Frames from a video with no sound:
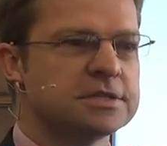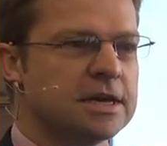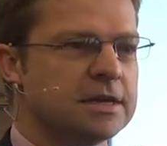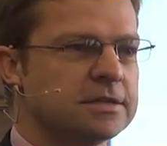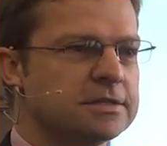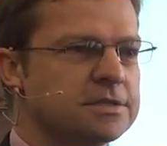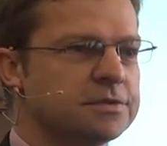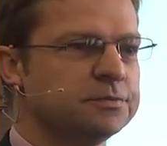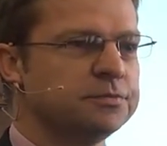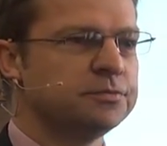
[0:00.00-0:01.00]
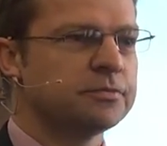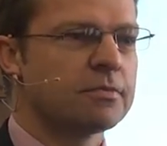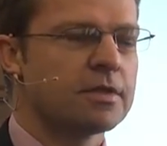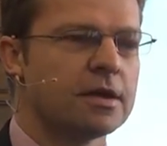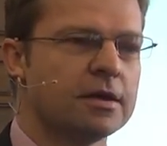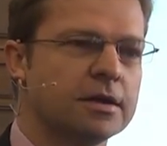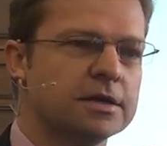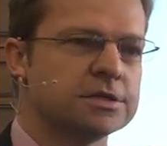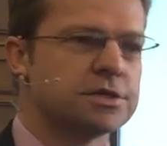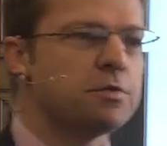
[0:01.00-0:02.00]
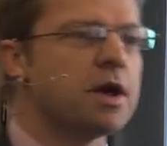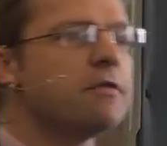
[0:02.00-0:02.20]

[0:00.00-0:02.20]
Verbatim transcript: standards. So we